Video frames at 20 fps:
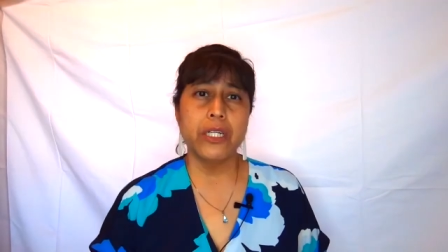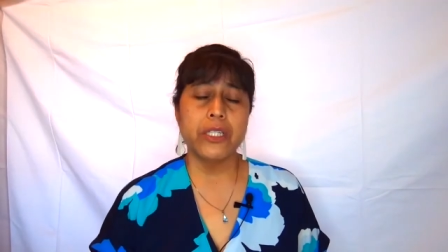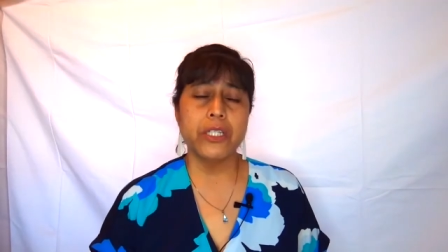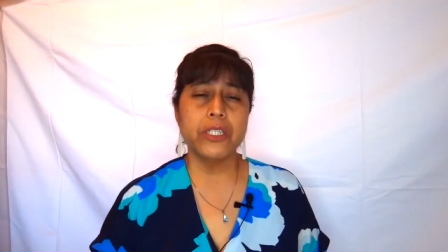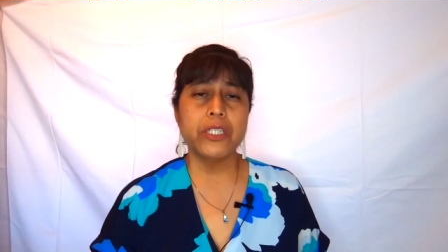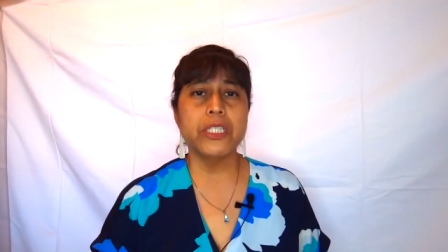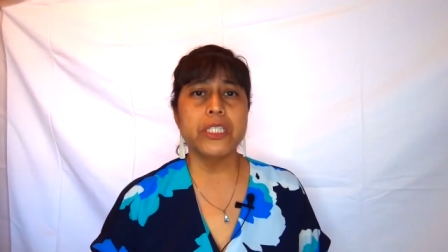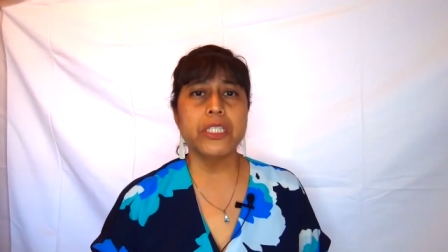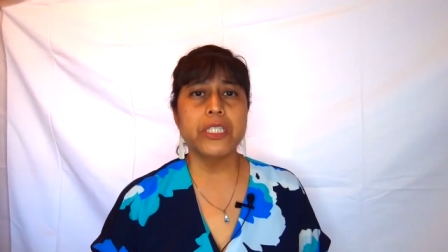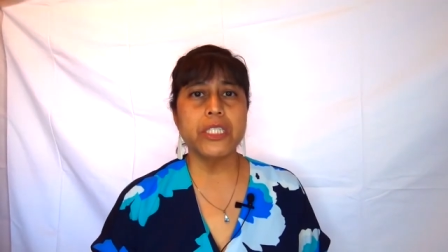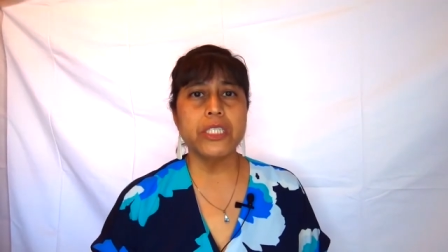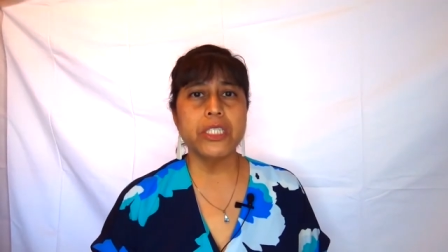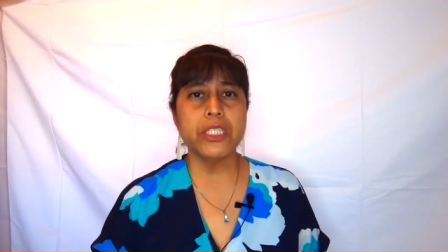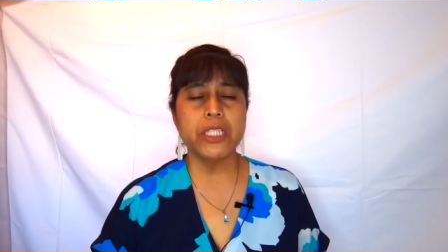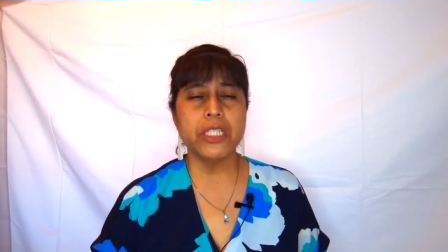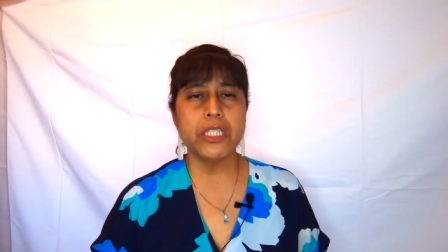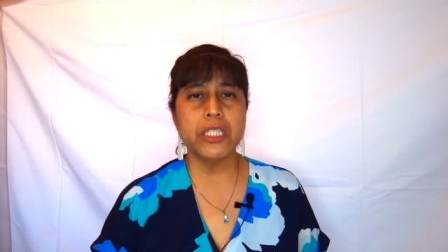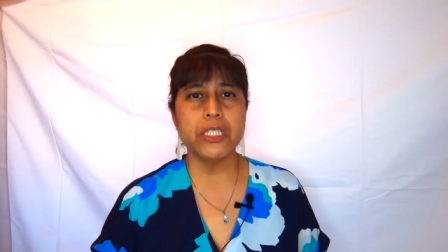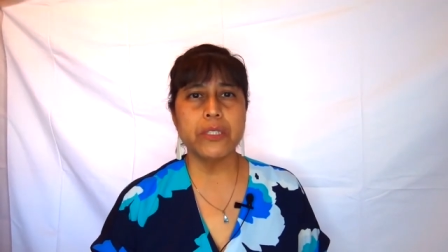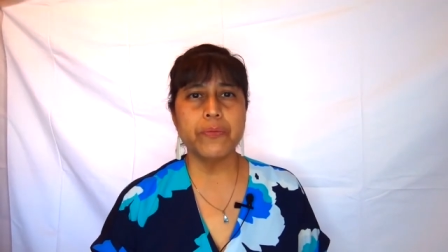There's
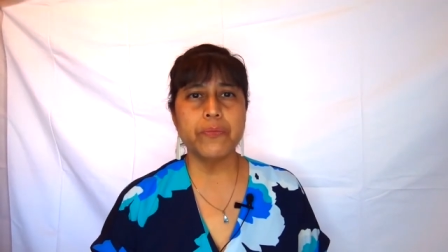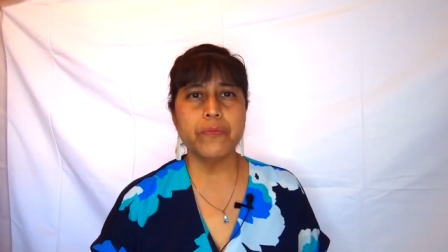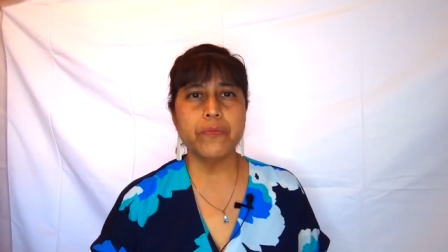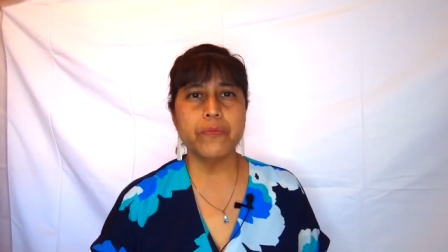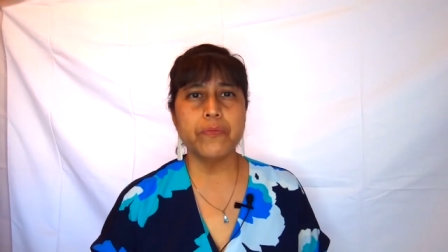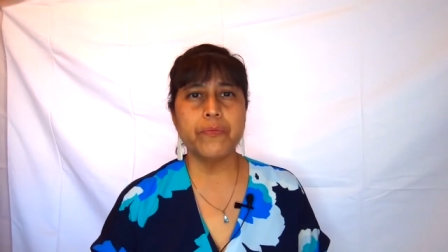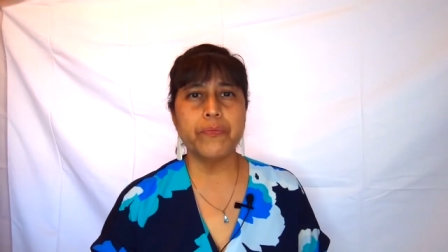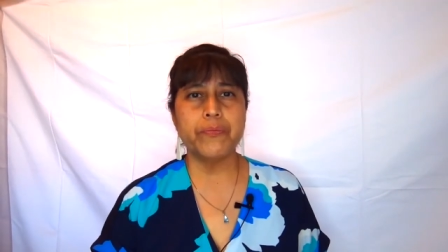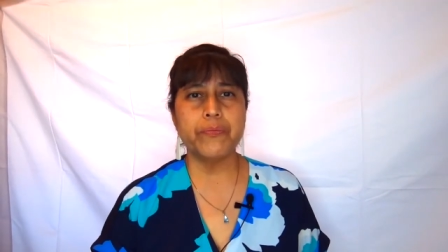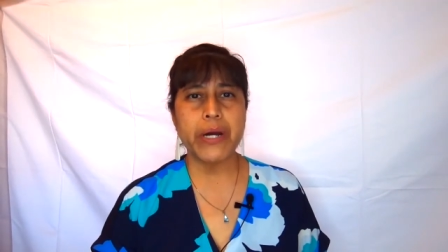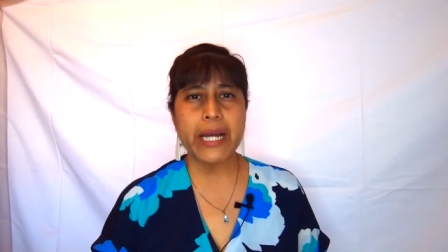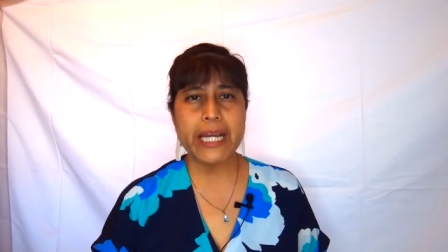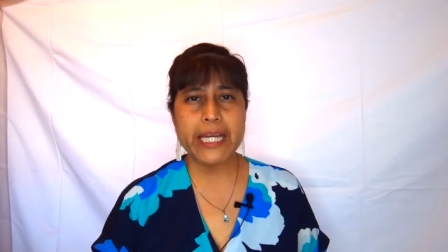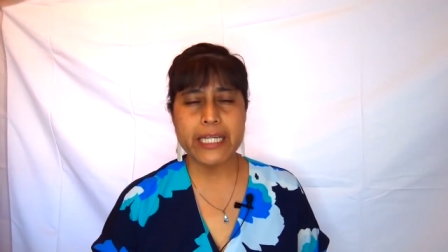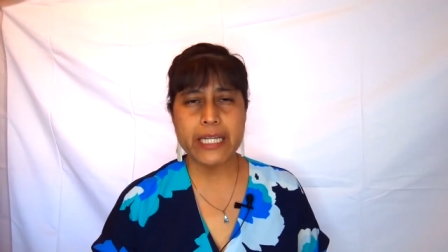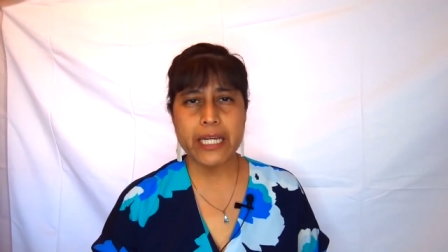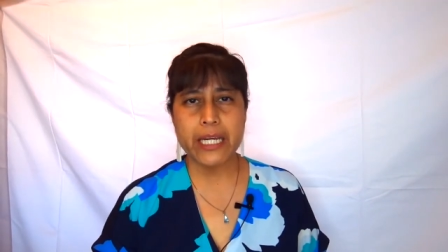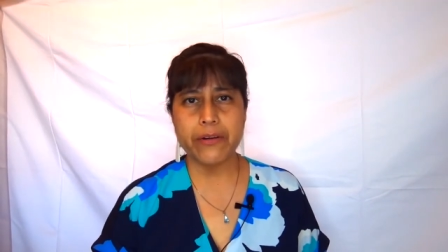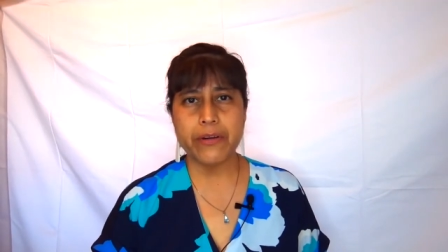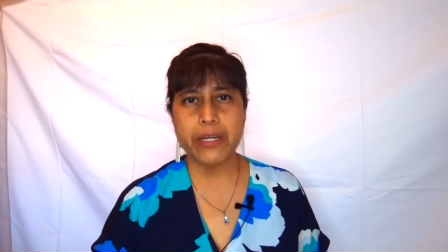such this
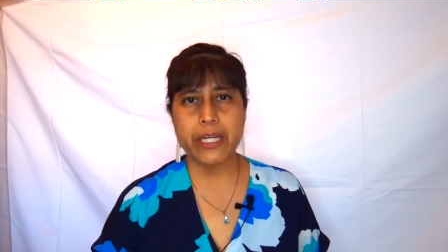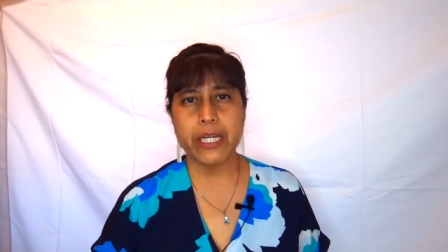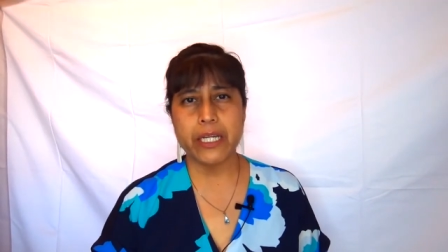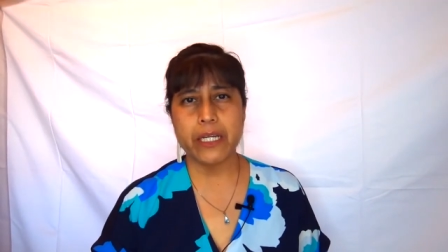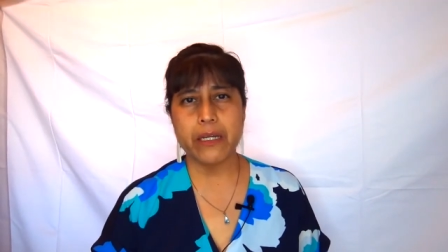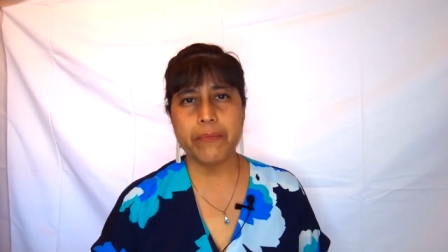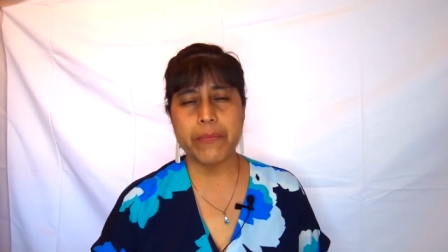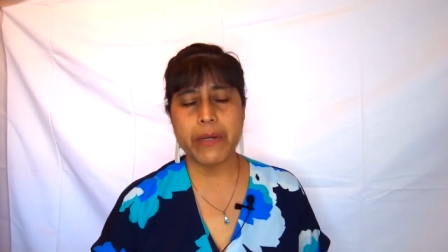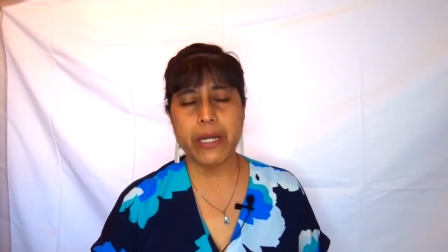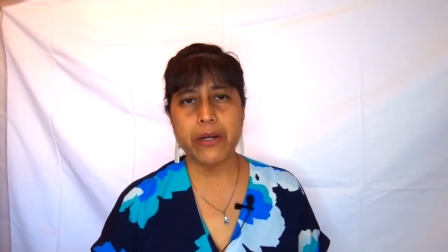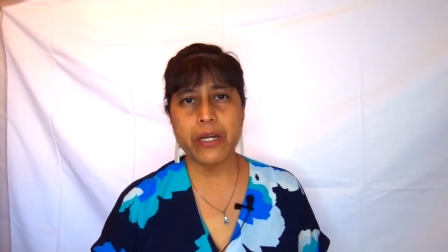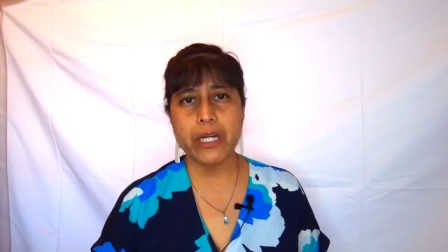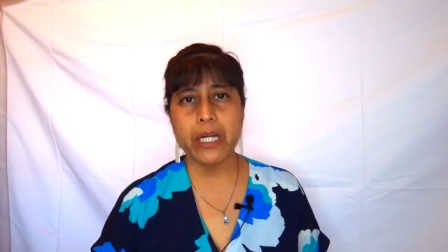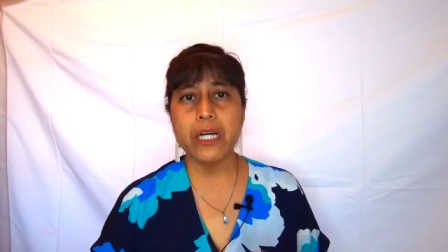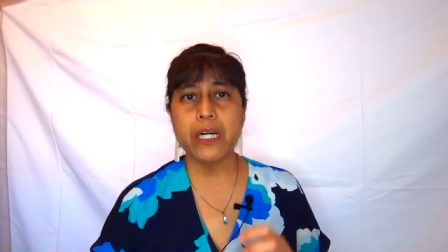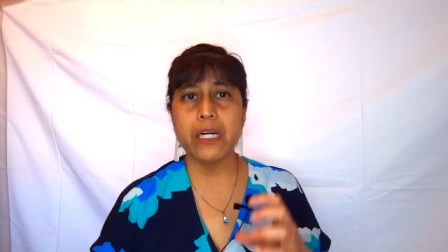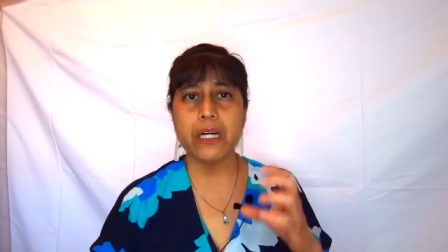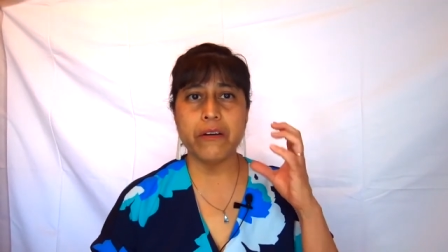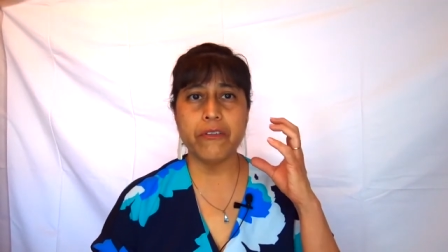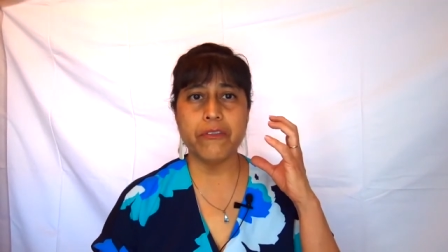binary in
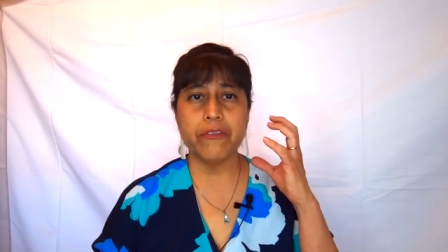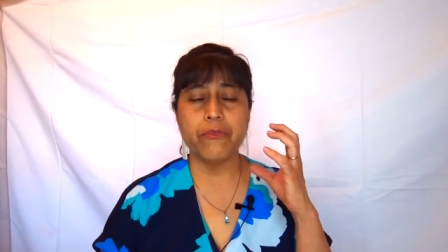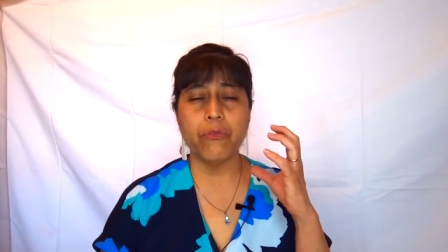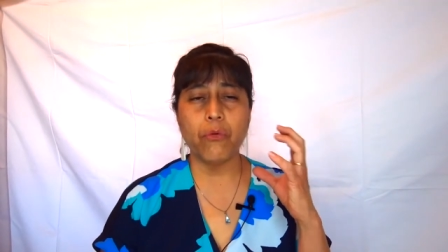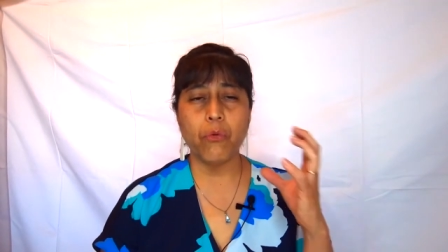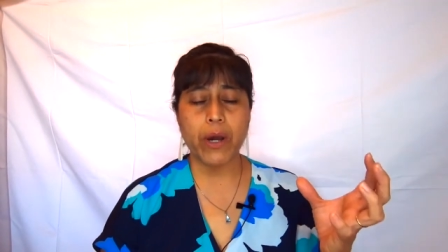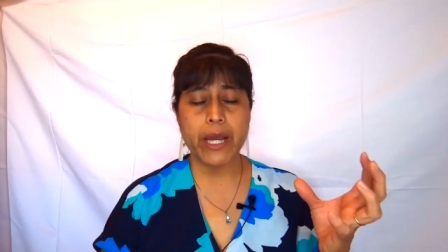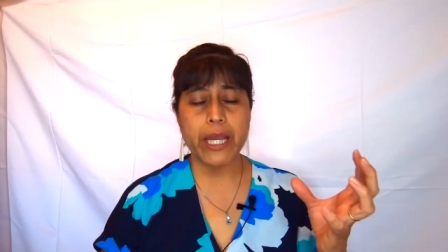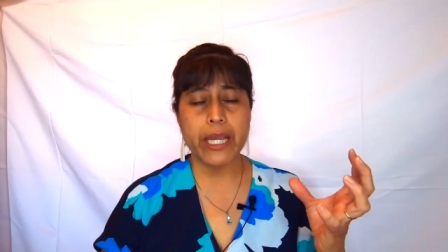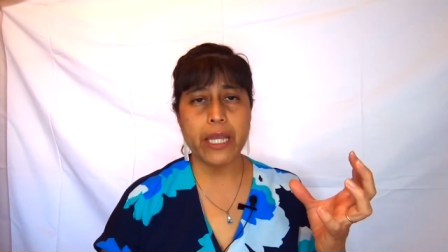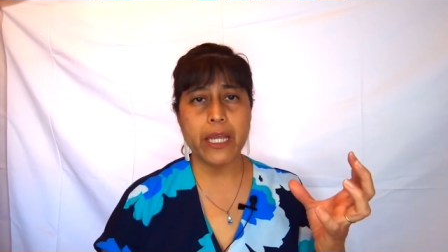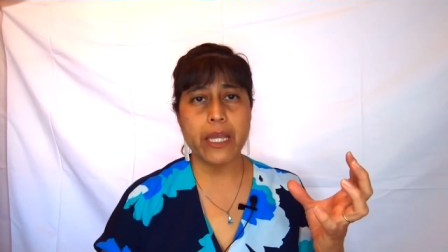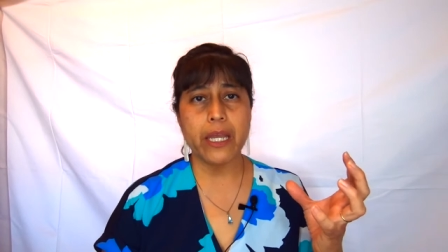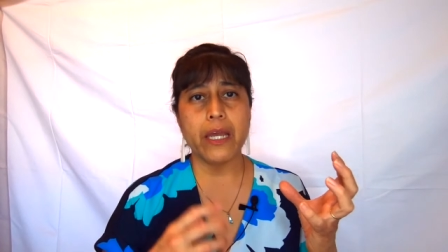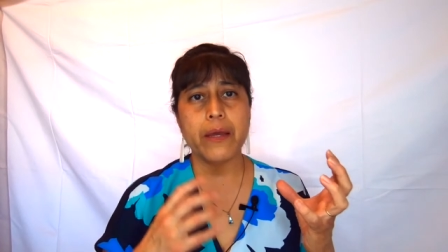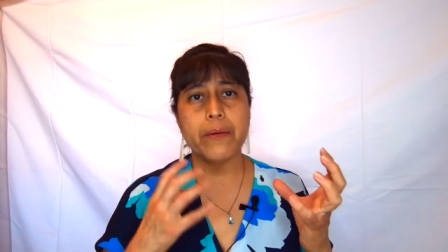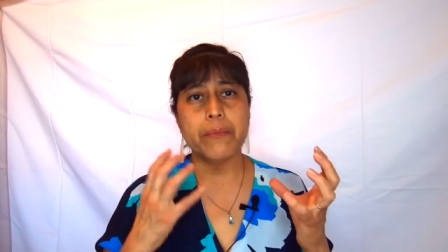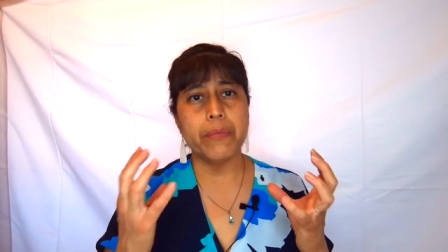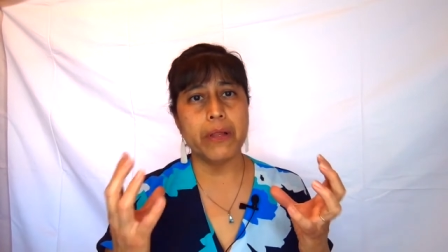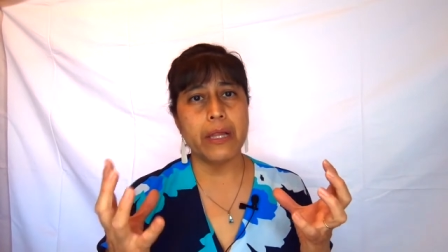America of white
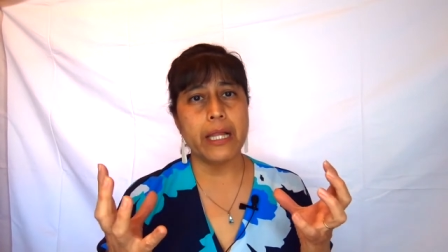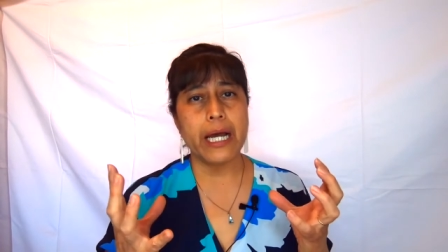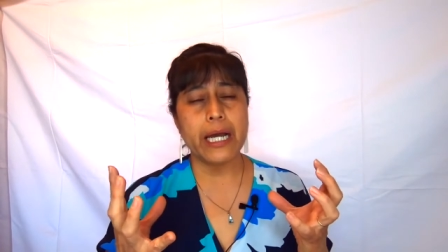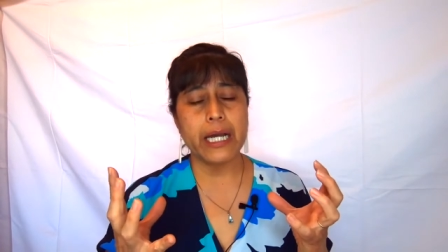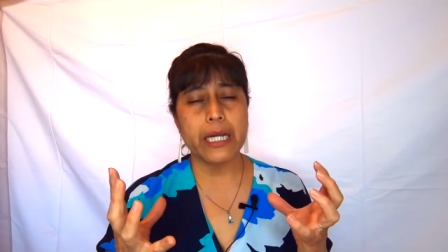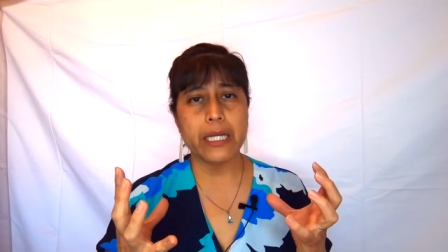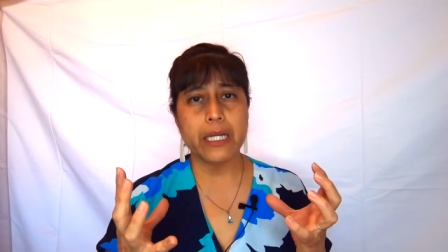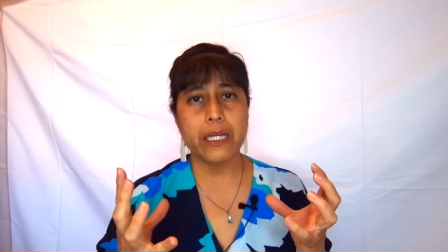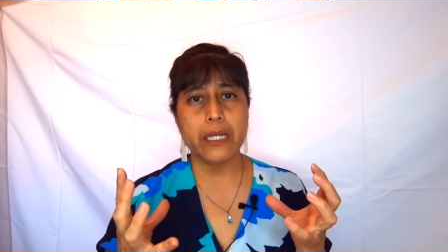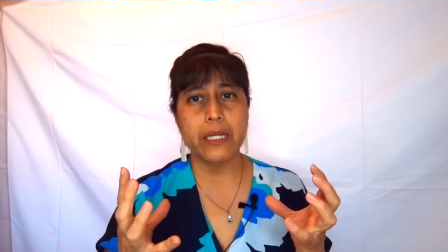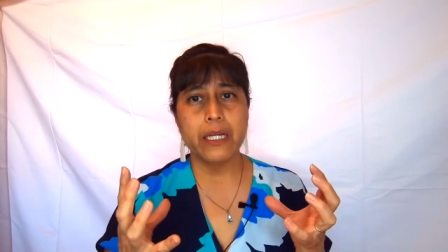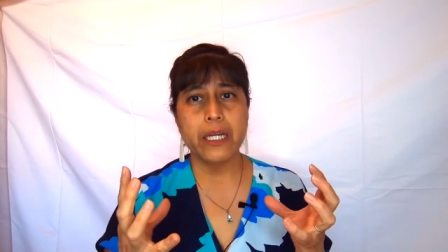and black,